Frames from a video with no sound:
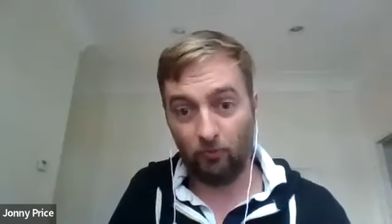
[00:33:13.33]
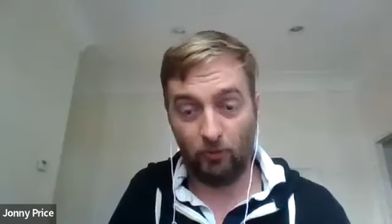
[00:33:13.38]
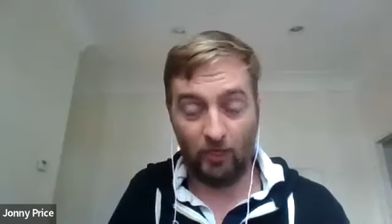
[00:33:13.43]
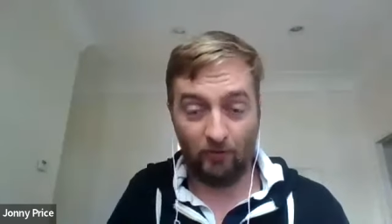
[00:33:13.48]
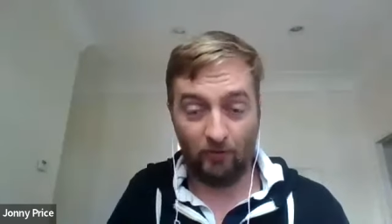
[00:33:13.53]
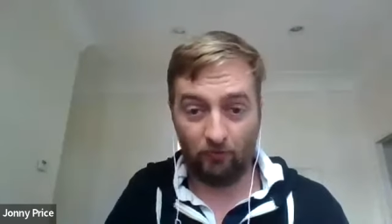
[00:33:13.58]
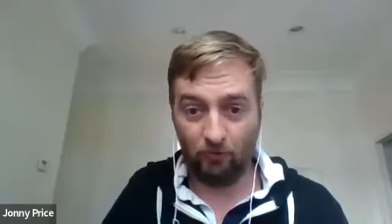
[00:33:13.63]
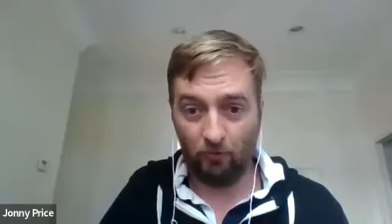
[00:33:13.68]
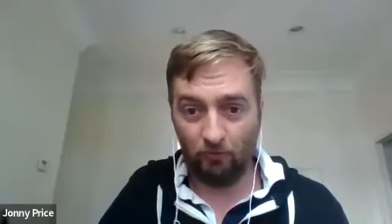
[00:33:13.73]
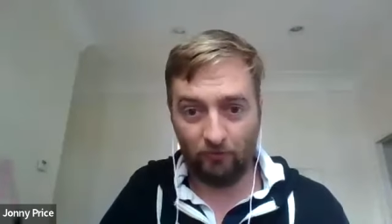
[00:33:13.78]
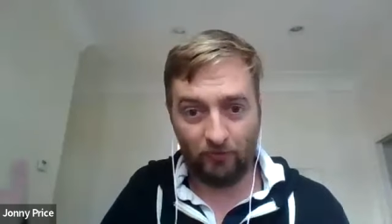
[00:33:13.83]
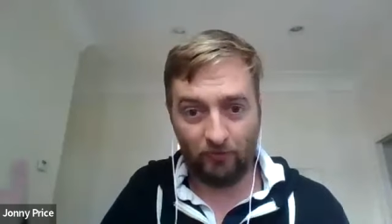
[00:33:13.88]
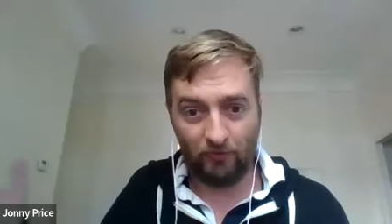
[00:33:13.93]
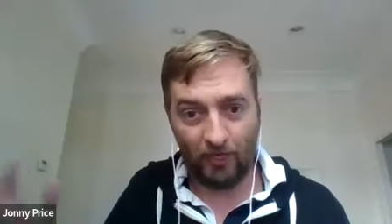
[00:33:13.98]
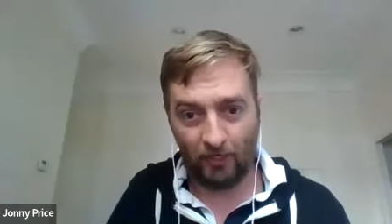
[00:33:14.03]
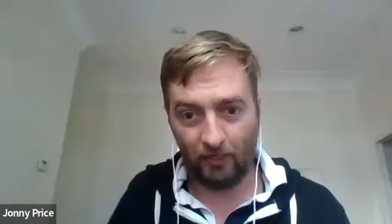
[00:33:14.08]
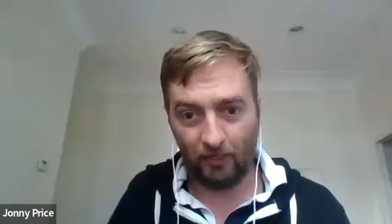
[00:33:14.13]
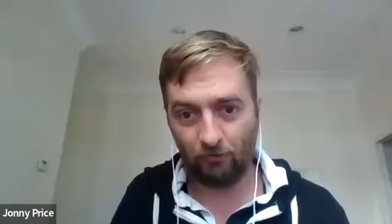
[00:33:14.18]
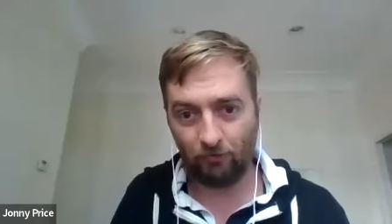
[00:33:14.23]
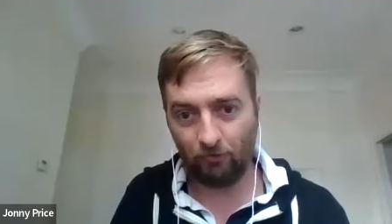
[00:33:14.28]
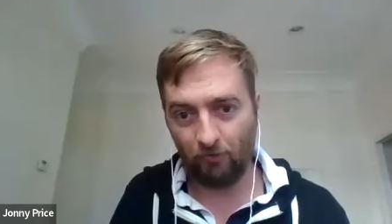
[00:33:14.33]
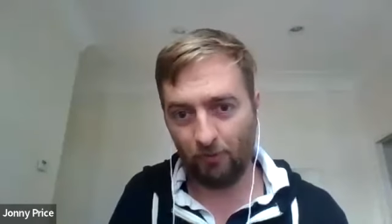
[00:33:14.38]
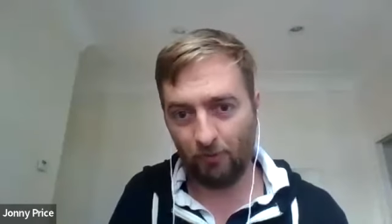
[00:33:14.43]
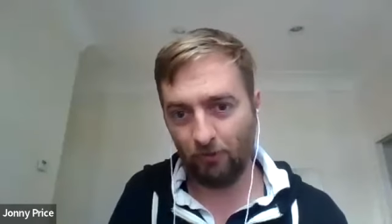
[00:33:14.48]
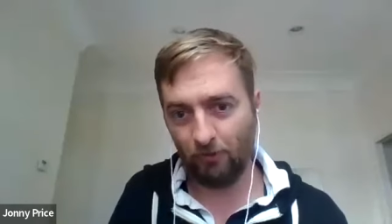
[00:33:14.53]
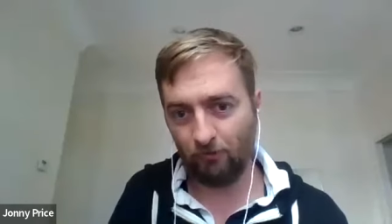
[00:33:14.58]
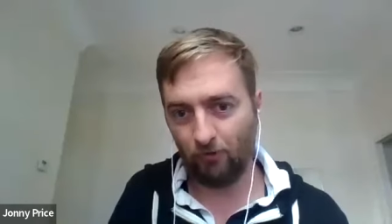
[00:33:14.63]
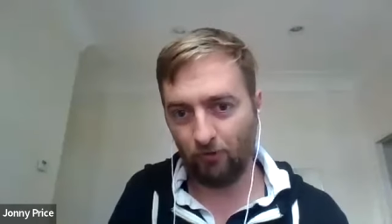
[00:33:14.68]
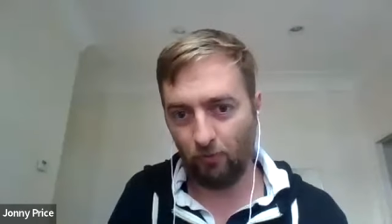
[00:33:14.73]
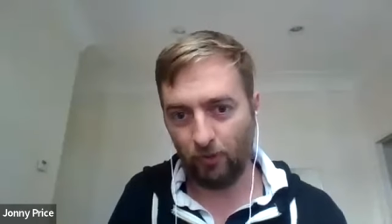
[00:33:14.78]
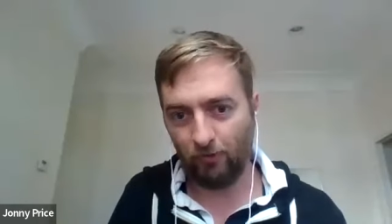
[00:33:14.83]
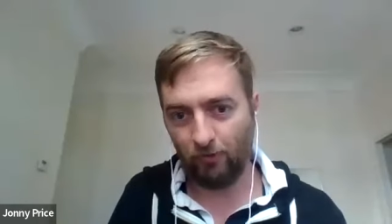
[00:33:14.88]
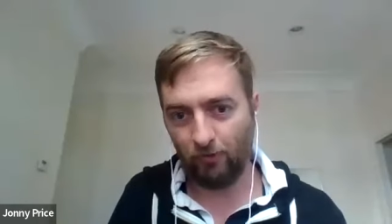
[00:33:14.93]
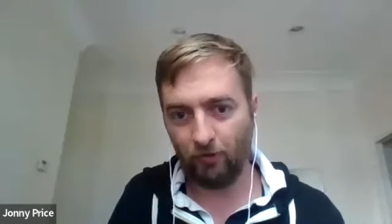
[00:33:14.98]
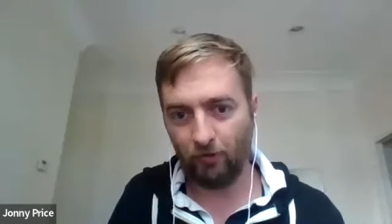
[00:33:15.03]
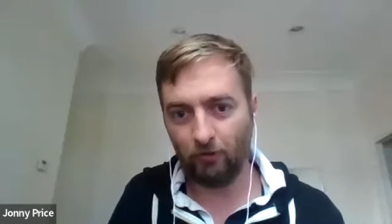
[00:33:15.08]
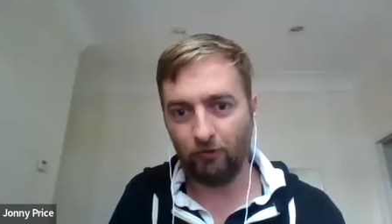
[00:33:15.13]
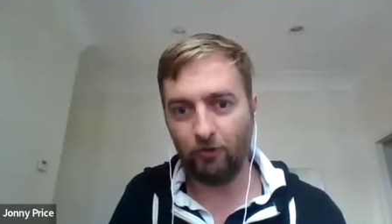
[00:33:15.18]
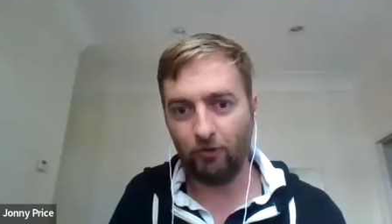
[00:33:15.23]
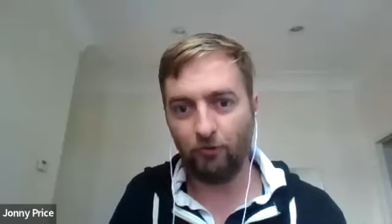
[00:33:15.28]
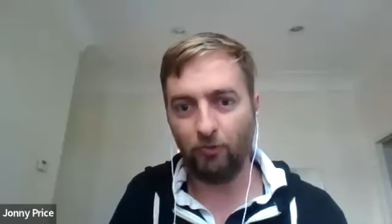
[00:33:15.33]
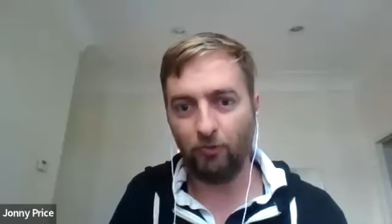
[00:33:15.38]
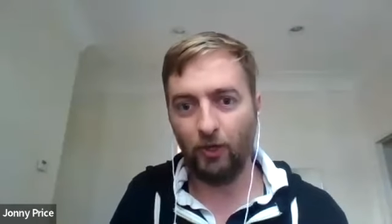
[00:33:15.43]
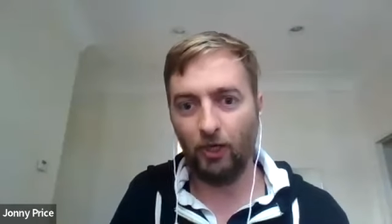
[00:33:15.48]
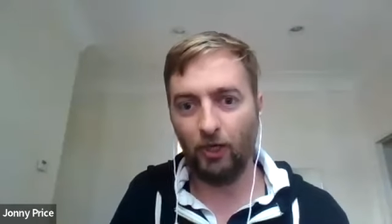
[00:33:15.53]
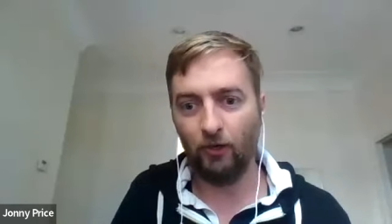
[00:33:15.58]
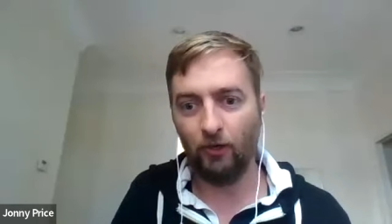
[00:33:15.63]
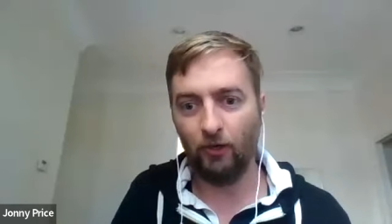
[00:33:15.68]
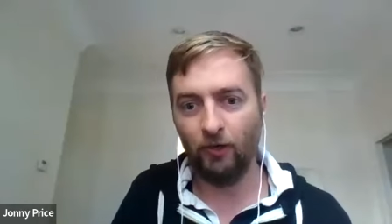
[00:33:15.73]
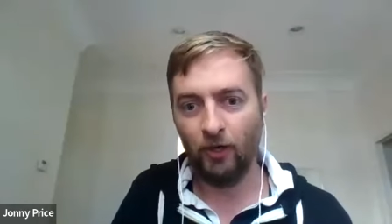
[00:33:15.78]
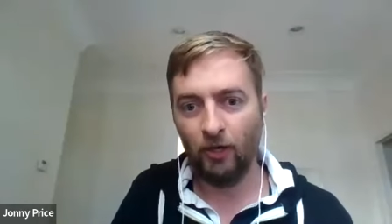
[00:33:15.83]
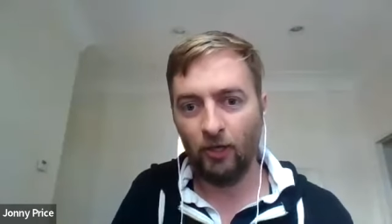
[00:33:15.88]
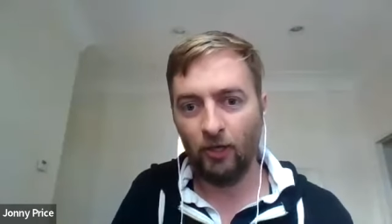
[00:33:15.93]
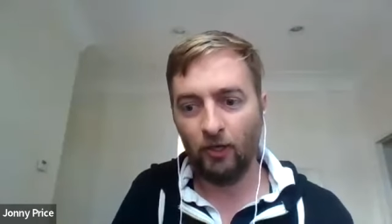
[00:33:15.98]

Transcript: we have some debt instruments on wefunder as well